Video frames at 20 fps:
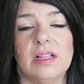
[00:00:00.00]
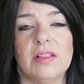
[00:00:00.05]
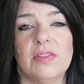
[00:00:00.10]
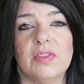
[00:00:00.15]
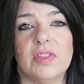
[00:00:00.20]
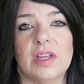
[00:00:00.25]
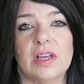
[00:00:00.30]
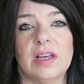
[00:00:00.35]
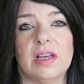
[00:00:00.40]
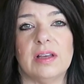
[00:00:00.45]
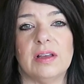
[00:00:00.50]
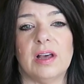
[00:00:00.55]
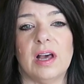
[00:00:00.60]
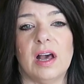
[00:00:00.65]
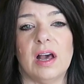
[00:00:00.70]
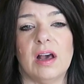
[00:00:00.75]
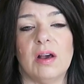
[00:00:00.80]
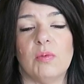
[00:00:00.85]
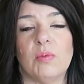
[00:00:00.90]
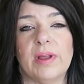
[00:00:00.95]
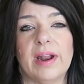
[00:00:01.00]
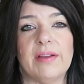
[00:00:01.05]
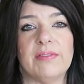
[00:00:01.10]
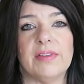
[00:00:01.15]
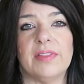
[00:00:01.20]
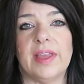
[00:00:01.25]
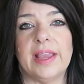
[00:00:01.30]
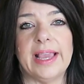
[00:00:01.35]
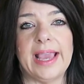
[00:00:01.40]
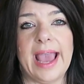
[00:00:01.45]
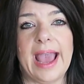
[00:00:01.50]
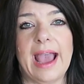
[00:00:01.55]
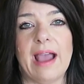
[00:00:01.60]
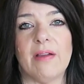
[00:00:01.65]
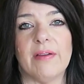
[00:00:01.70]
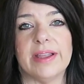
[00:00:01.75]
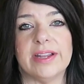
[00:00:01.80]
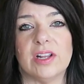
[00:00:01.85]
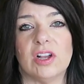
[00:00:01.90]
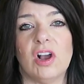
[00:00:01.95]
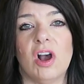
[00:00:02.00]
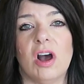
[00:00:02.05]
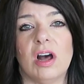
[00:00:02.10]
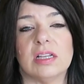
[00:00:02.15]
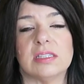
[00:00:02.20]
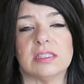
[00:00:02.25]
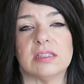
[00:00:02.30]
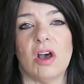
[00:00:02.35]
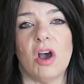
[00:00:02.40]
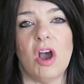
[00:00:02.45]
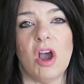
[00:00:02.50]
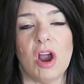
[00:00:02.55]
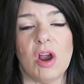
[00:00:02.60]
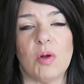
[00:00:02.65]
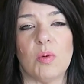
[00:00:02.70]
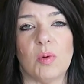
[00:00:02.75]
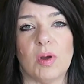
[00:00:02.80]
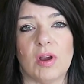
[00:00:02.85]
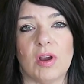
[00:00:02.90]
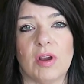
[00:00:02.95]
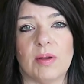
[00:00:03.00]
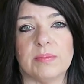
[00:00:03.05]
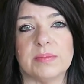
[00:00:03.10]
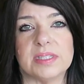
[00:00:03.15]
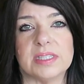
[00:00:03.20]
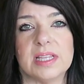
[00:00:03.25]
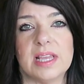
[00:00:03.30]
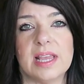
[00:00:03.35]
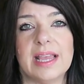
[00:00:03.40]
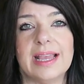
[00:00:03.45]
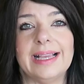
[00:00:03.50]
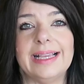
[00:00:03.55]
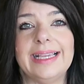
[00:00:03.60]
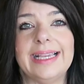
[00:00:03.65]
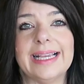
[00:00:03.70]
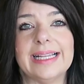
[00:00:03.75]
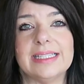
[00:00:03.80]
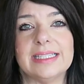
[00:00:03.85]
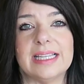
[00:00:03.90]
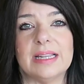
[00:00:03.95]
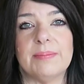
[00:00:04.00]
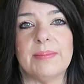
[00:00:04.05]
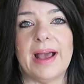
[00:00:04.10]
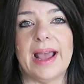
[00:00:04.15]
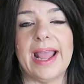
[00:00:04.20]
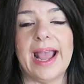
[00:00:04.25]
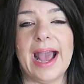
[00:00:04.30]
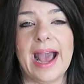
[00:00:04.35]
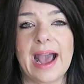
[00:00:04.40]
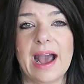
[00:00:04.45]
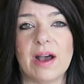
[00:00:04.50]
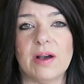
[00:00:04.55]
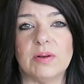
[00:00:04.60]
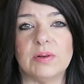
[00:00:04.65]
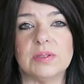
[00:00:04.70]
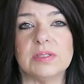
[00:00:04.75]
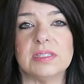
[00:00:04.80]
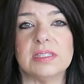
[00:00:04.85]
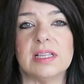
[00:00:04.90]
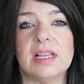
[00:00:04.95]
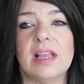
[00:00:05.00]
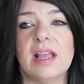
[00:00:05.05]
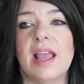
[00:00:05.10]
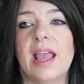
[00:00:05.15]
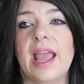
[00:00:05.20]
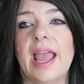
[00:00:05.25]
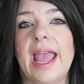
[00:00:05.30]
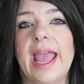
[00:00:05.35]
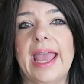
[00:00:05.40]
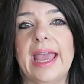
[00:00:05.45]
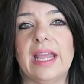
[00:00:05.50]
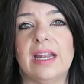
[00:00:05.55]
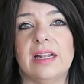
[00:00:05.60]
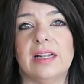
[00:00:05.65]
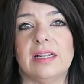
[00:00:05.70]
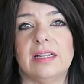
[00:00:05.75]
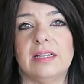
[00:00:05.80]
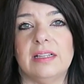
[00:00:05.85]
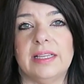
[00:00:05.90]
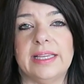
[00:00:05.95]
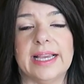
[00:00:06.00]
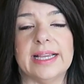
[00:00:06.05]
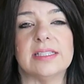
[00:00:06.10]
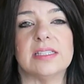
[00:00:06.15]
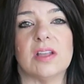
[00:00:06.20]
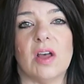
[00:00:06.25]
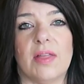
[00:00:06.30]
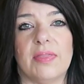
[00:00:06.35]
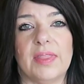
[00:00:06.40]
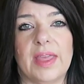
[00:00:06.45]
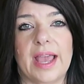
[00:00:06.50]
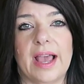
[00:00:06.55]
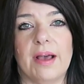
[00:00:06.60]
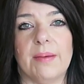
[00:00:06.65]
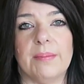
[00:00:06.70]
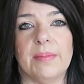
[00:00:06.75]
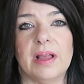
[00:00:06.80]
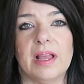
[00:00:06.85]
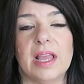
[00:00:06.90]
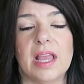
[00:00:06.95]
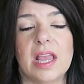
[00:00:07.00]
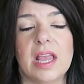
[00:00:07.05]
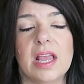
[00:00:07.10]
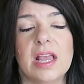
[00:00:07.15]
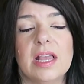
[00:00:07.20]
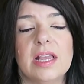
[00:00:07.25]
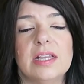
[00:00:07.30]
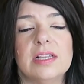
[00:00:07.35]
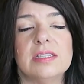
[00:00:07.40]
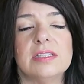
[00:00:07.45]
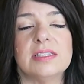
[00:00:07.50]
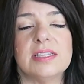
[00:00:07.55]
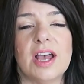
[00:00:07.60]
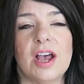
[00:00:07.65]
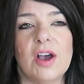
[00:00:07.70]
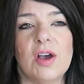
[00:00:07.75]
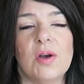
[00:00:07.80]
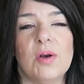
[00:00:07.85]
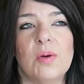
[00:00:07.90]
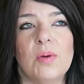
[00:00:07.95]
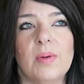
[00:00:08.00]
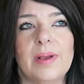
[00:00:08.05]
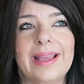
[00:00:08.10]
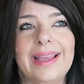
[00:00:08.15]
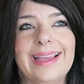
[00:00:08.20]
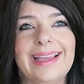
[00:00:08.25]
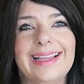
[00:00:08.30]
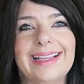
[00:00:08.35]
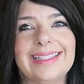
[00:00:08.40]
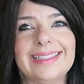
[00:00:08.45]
the whatever they carry to cause the heartworms gets in my house and gets on them. So,